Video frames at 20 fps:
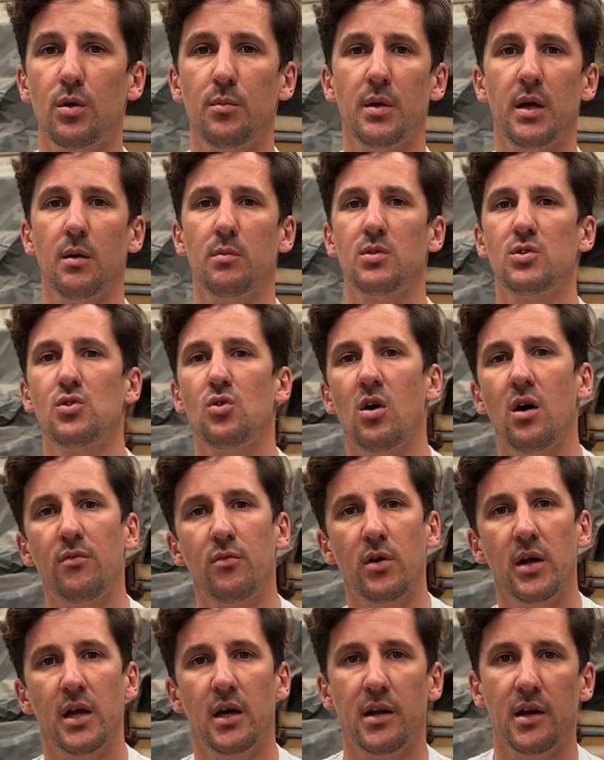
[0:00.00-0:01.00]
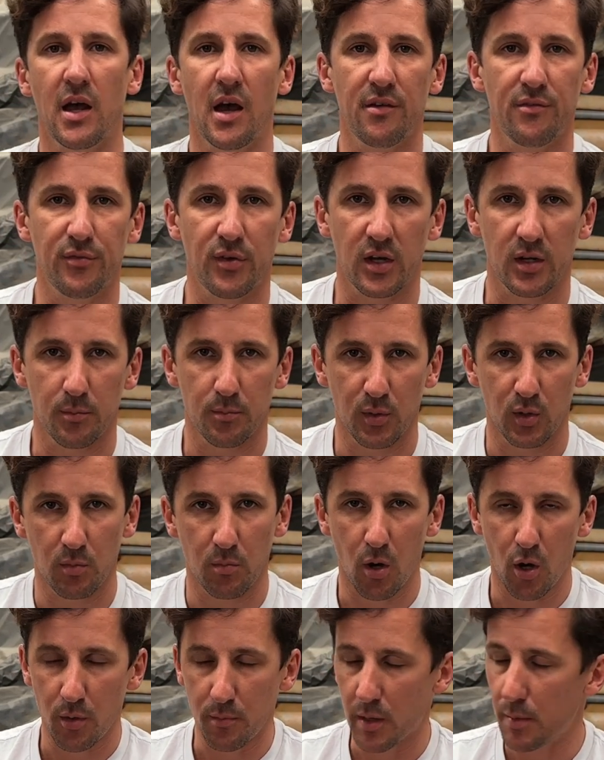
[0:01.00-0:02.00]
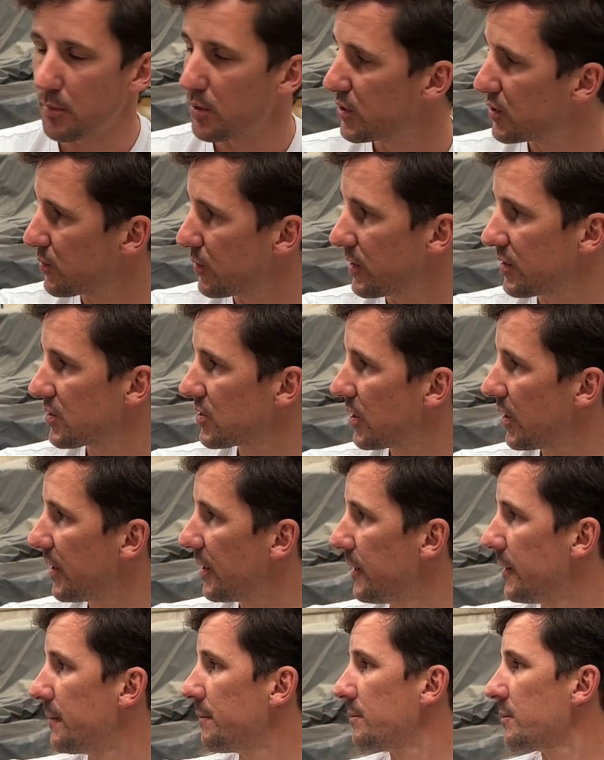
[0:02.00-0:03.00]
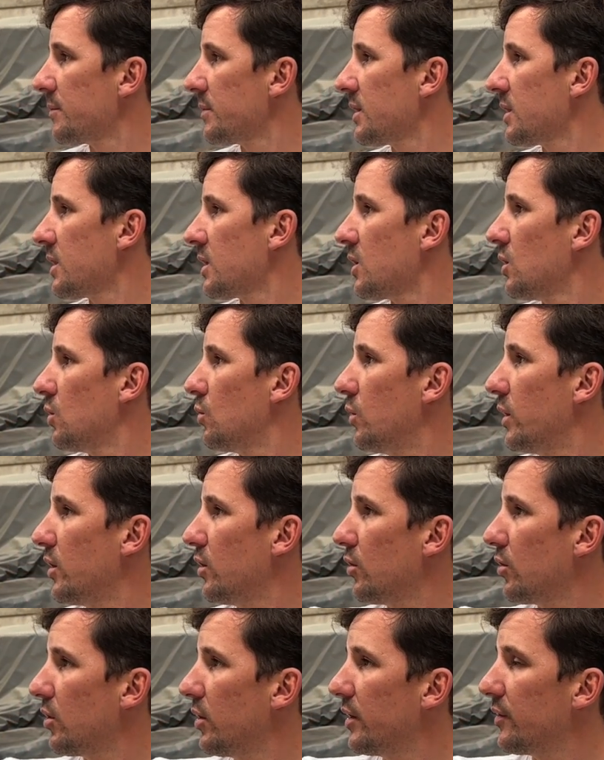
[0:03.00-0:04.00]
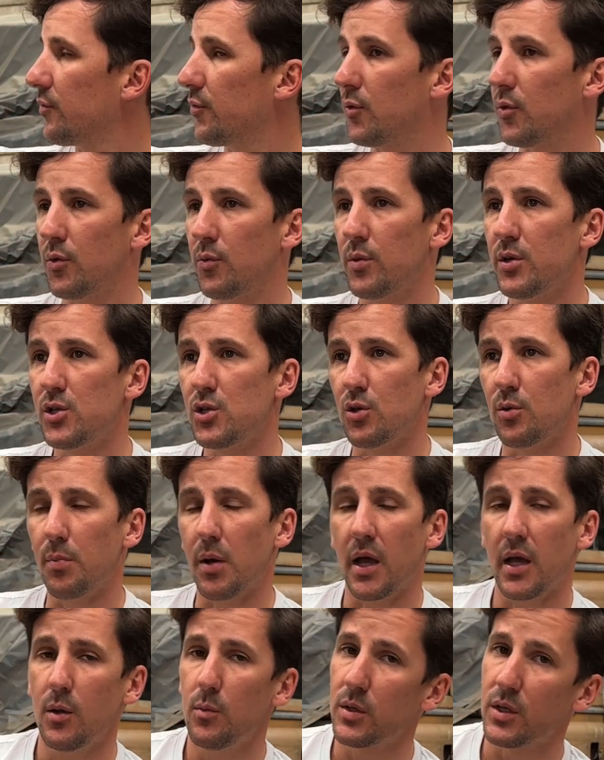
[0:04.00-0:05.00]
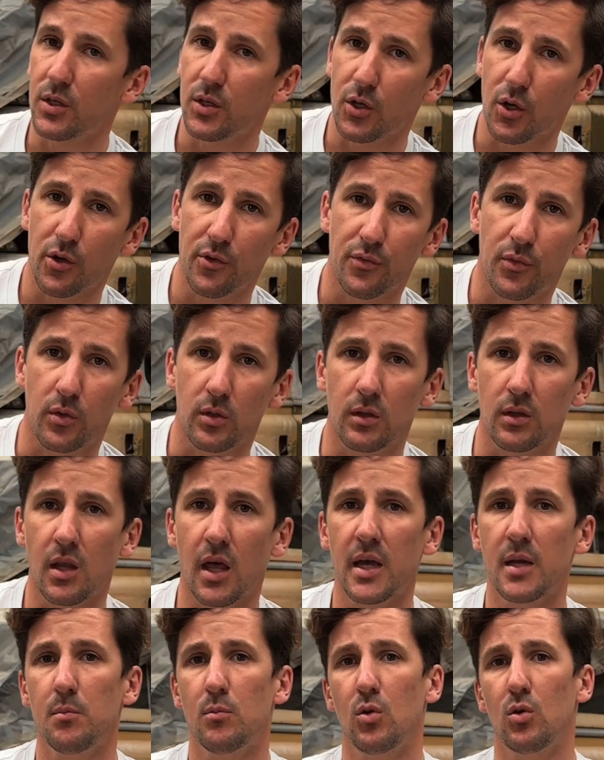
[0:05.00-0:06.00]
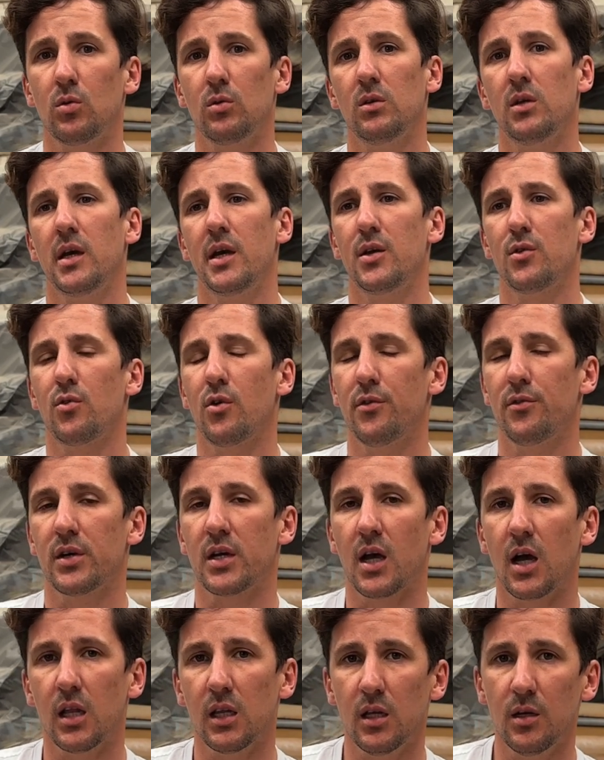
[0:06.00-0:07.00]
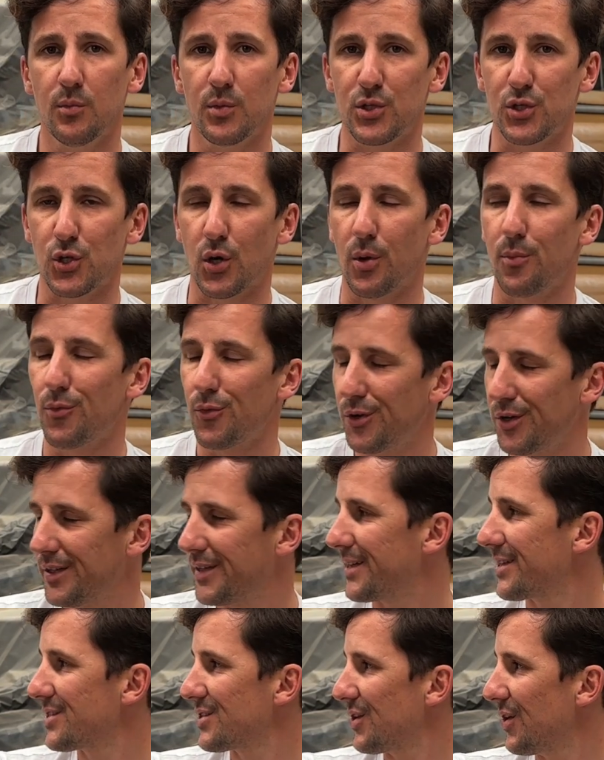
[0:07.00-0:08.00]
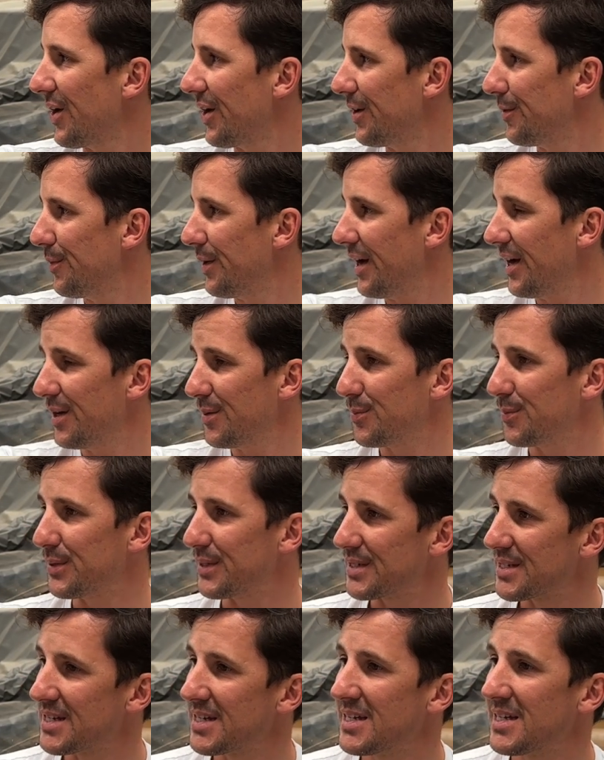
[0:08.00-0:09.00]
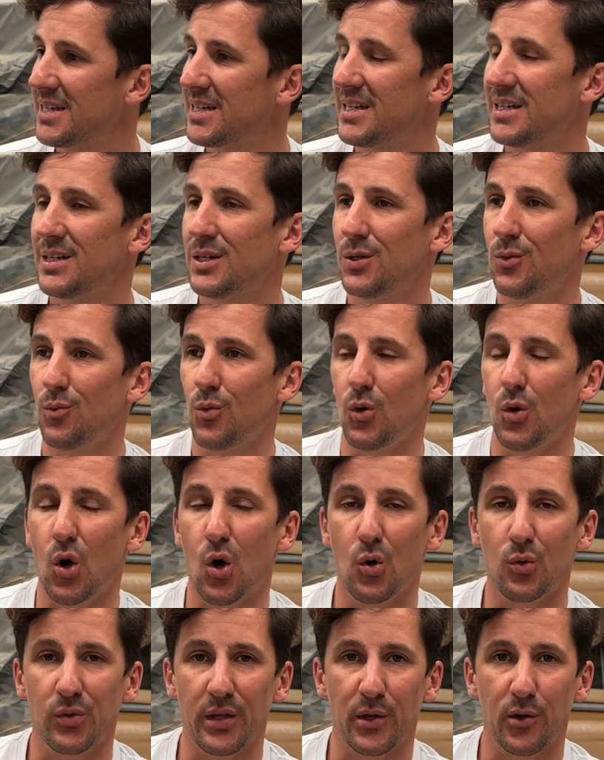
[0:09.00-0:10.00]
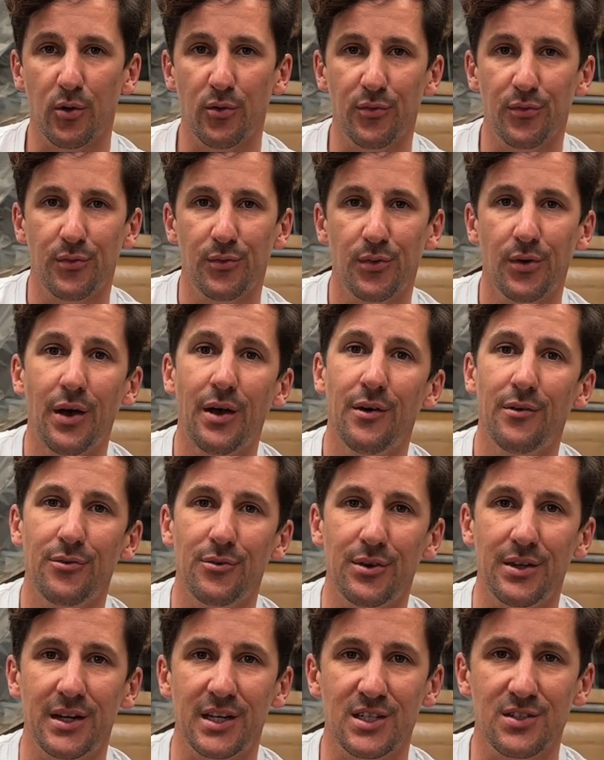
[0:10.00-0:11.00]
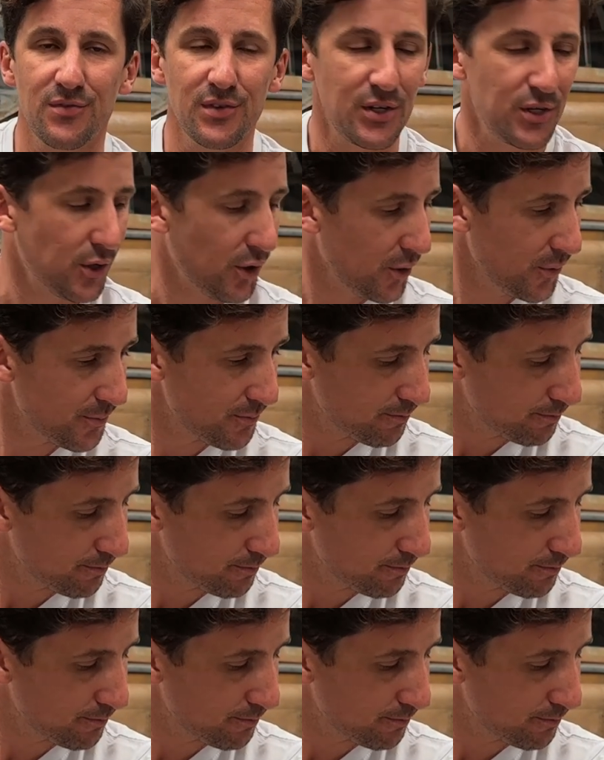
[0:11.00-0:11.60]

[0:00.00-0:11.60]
to be able to drive around and have fun and build my own memories with. So we're not going for an original paint. We're going to go for a late model Land Rover colour, which I'm really excited about, but we'll hold that off for the next video.